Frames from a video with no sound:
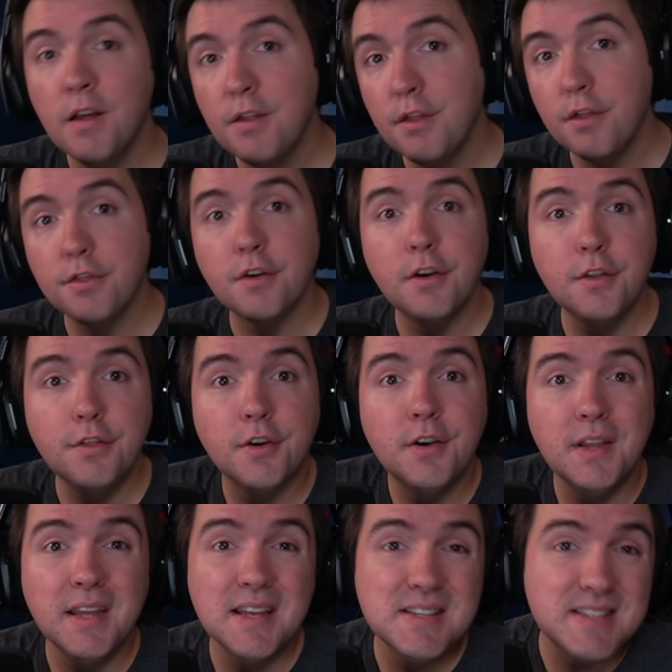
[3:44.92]
The
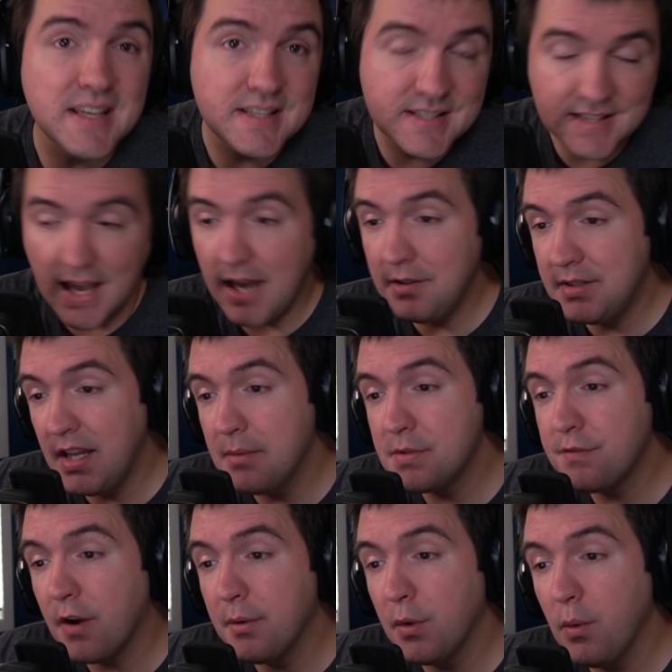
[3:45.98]
30-30 is a solid
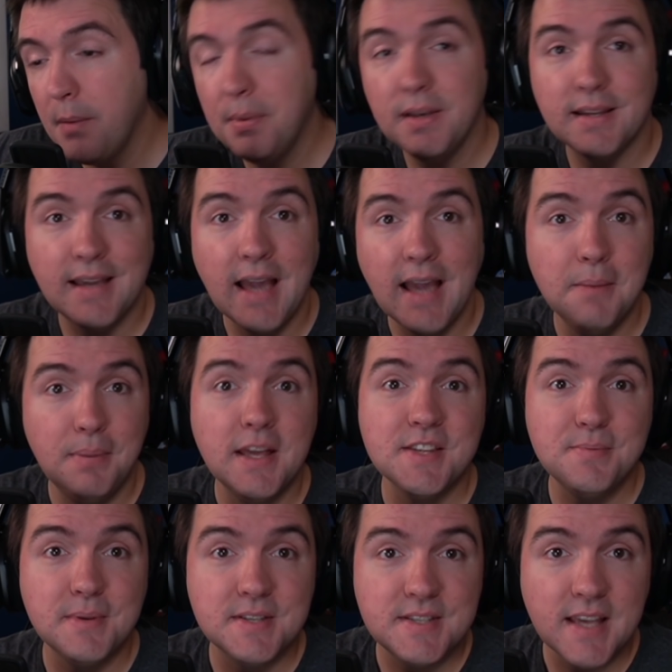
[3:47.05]
damage farming weapon. It kind of
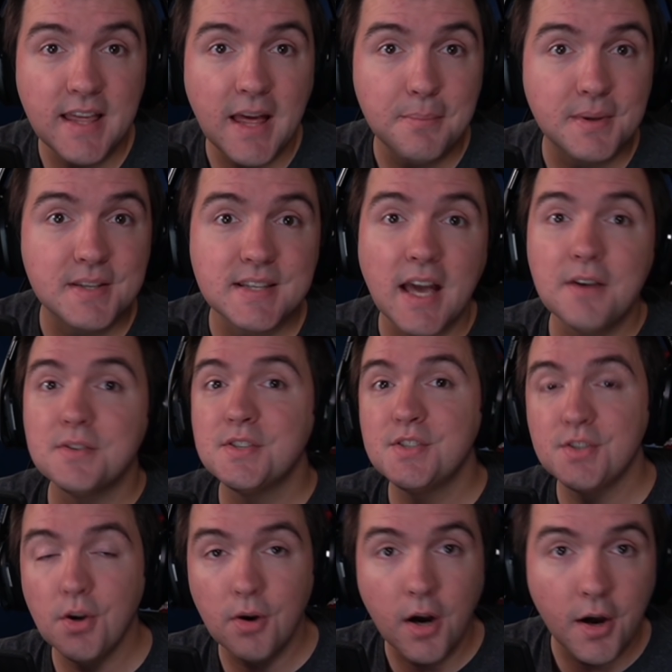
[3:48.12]
pains me to say that because I was
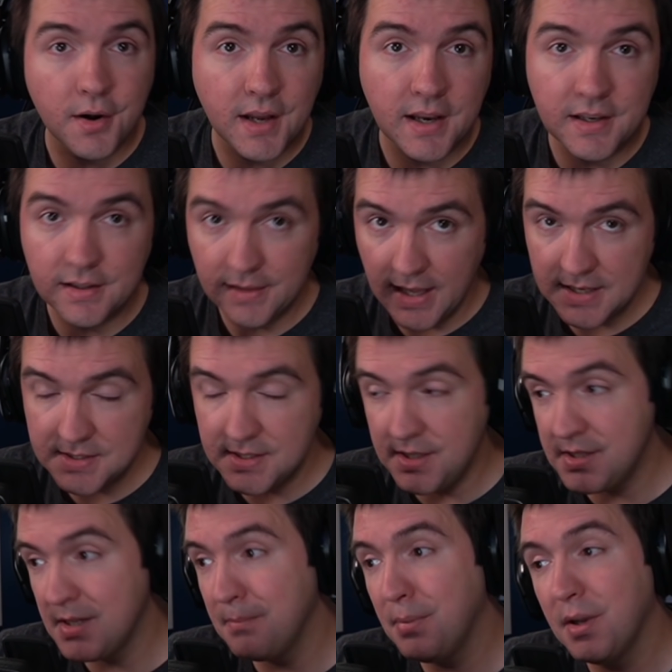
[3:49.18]
so hard on it last
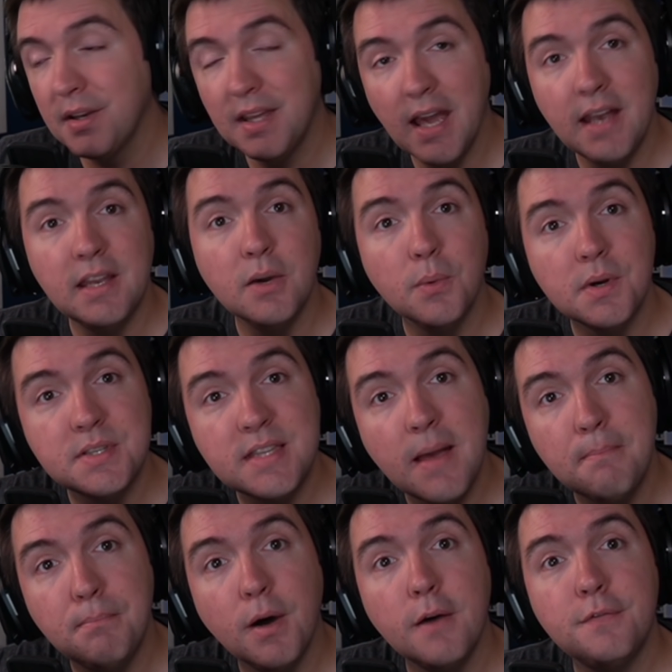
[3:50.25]
season, but again, it was
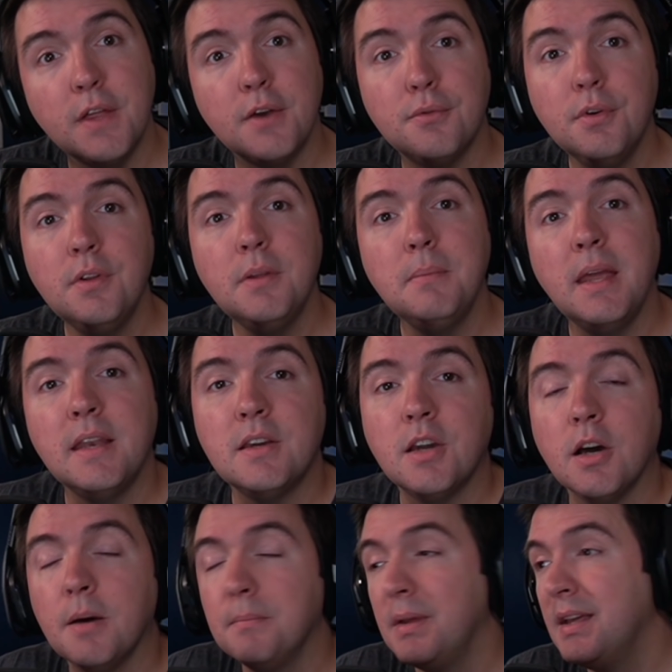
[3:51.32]
that buff that really made it
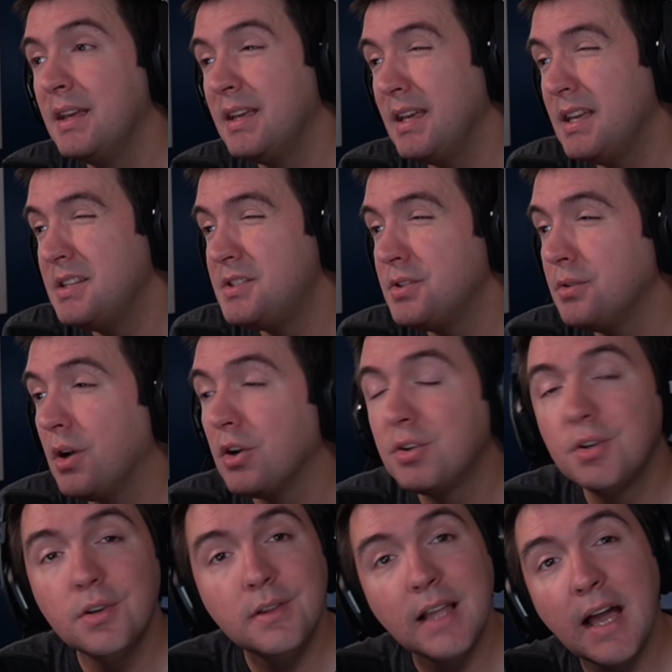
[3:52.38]
come into a
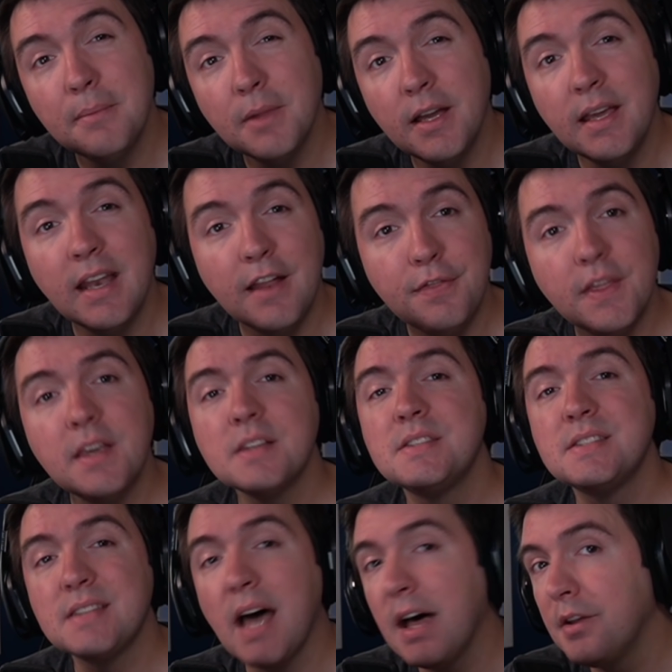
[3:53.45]
good limelight, and I think it's
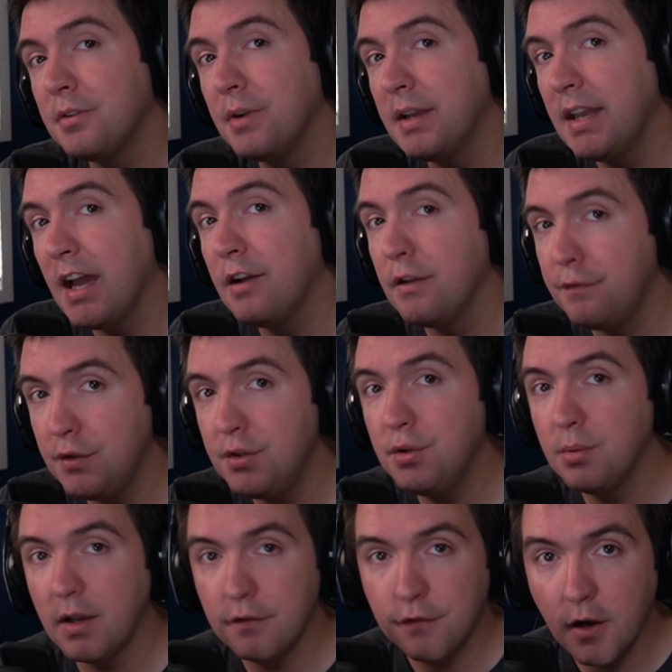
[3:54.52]
solid right now if you
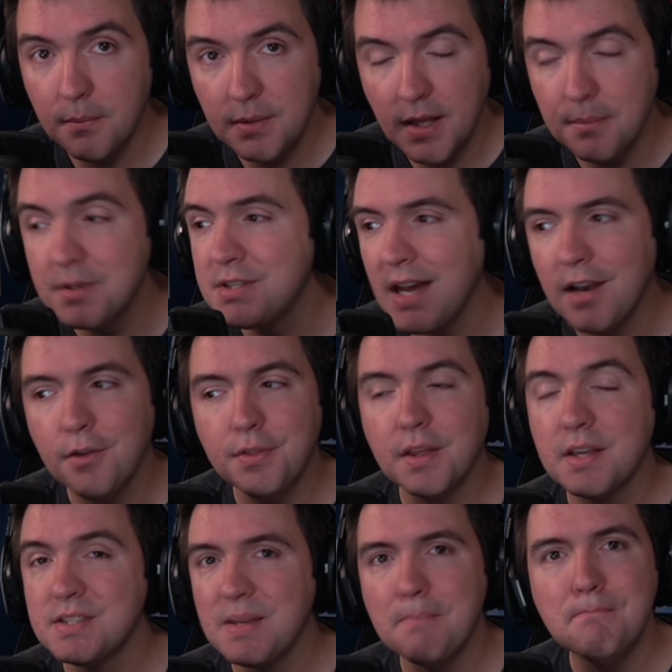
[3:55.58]
do want to farm damage. I don't
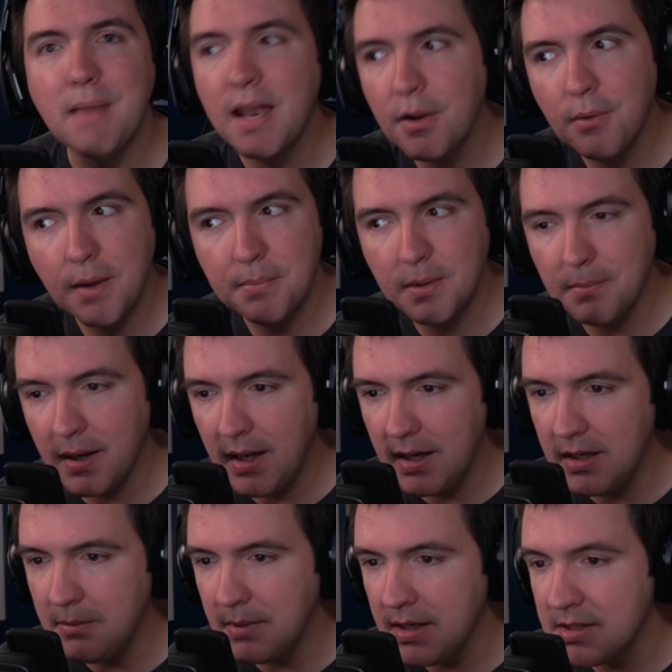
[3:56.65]
think it's a meta weapon by
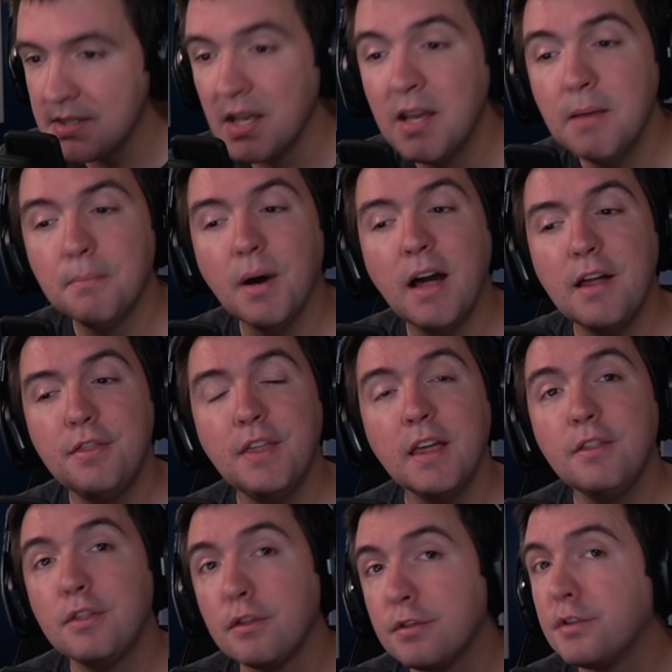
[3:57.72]
any means, but I
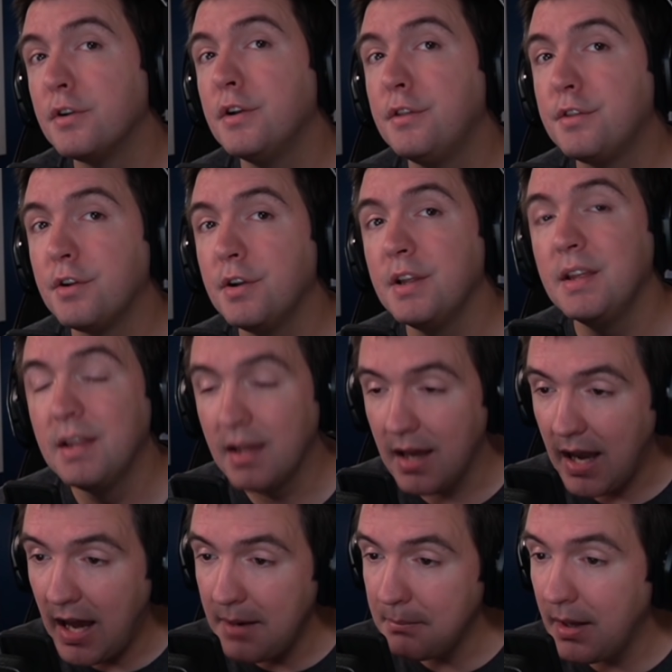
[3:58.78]
think the 30-30
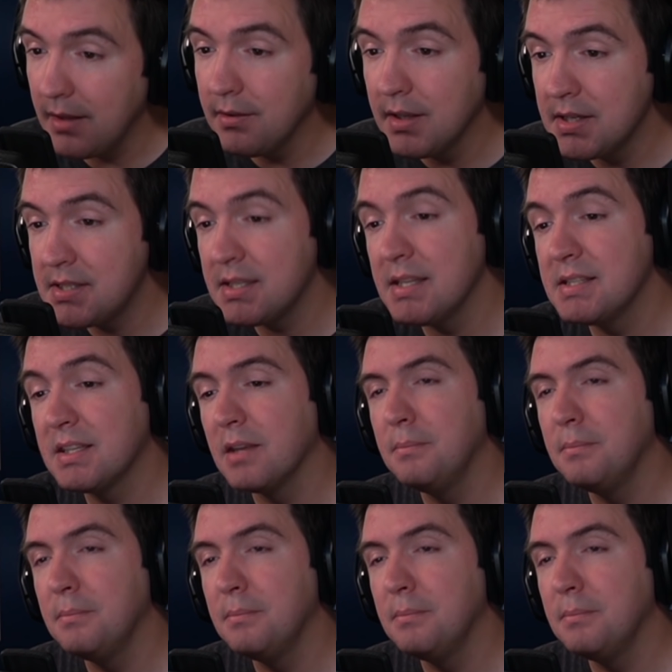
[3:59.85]
on my list is going to